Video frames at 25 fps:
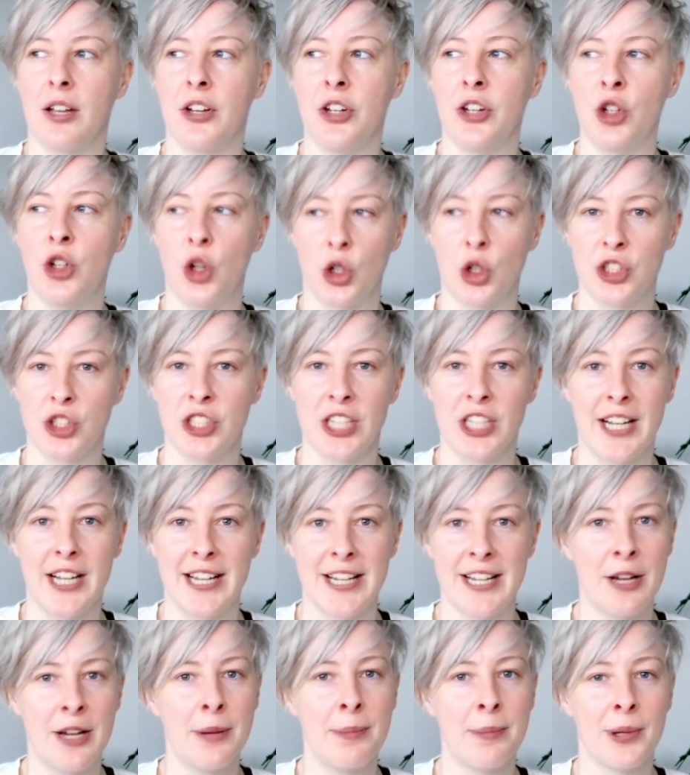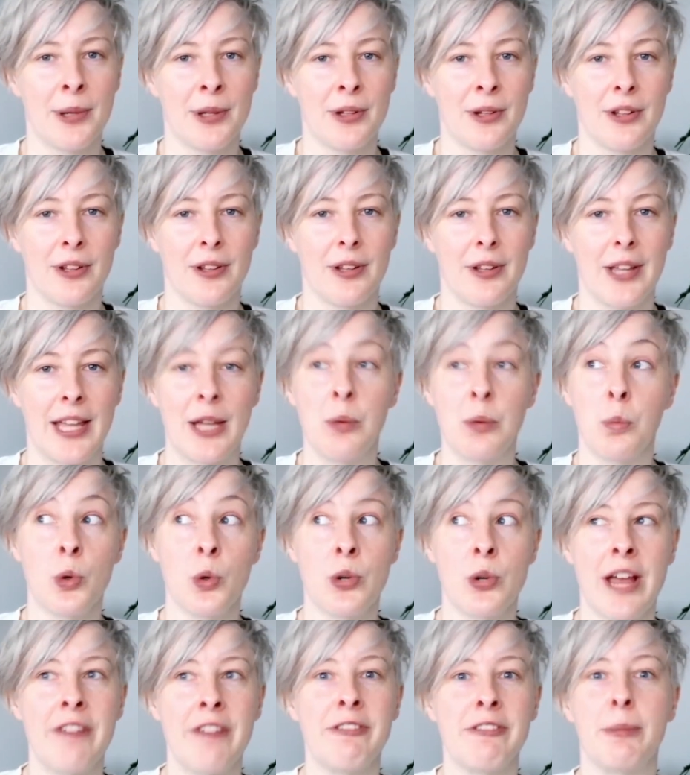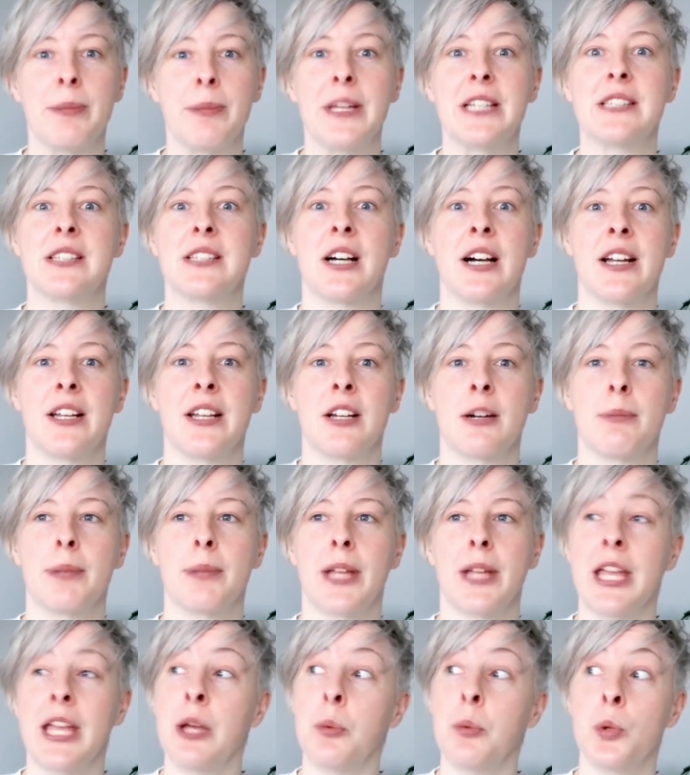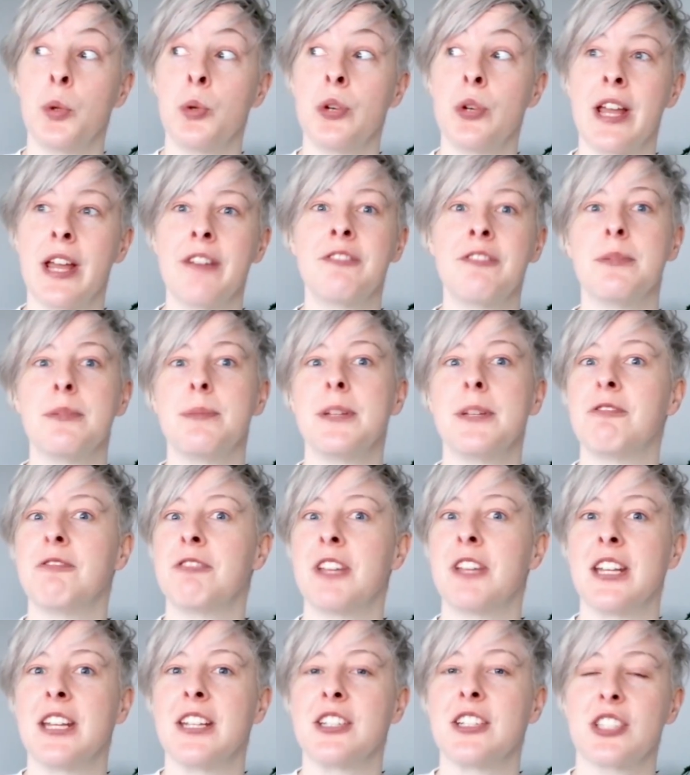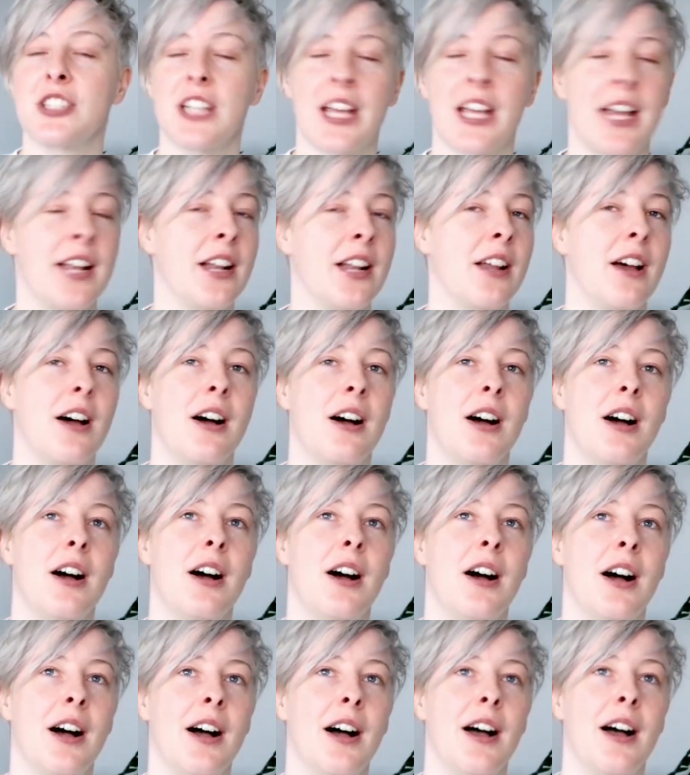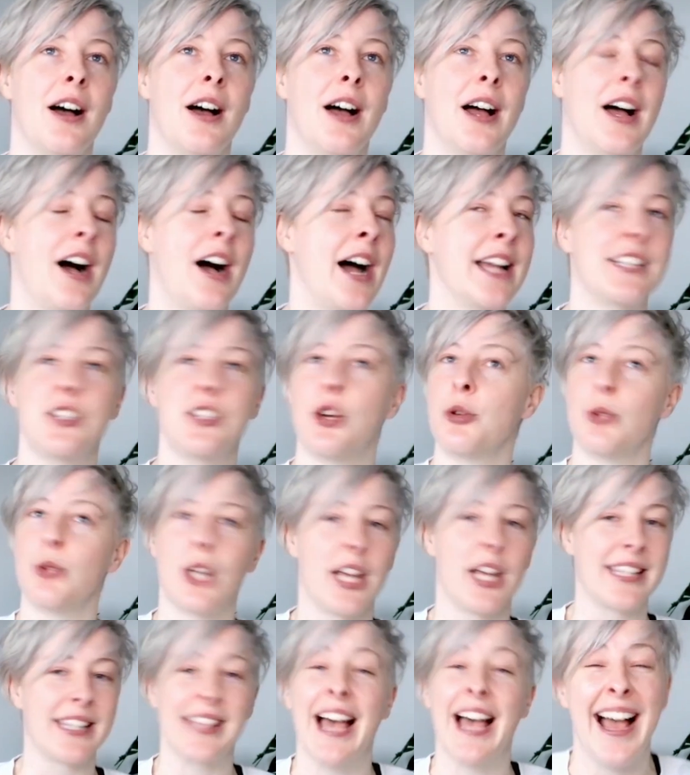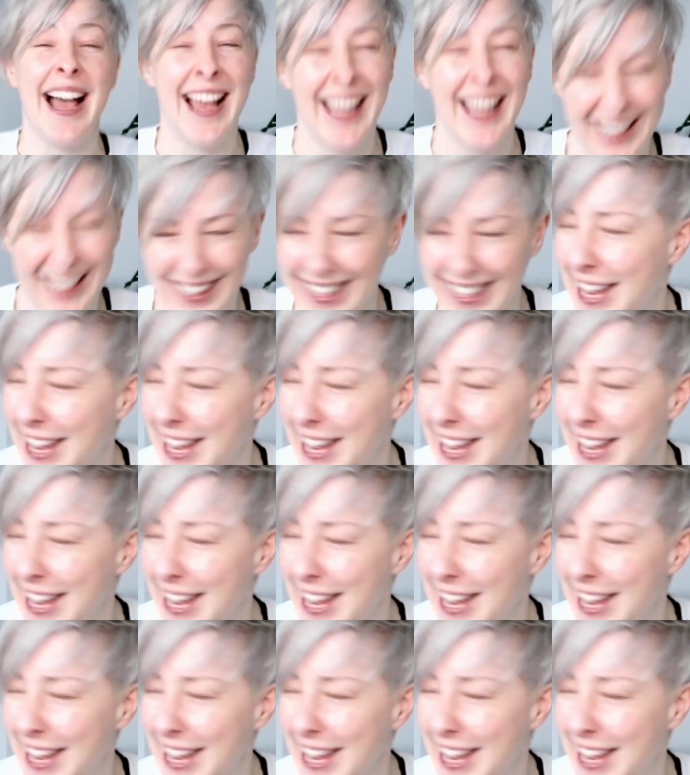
not tied up. It will never be tied up. It will never be finished, and I don't like that.